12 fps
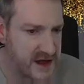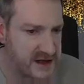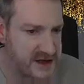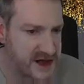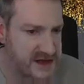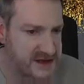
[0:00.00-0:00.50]

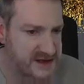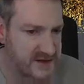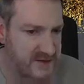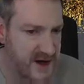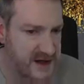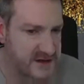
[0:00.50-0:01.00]
it, it
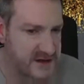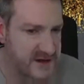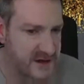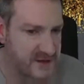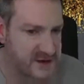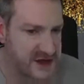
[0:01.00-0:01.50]
changes the fractal,
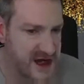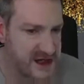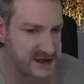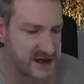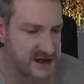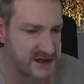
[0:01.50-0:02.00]
and that will
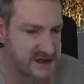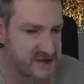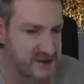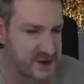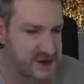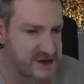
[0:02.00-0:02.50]
change the
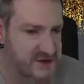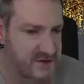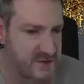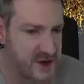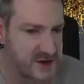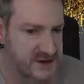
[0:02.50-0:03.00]
distribution
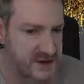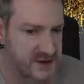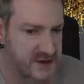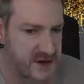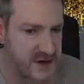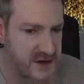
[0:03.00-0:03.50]
of the moss
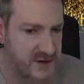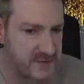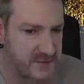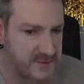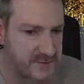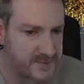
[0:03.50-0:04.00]
on the rock.
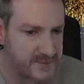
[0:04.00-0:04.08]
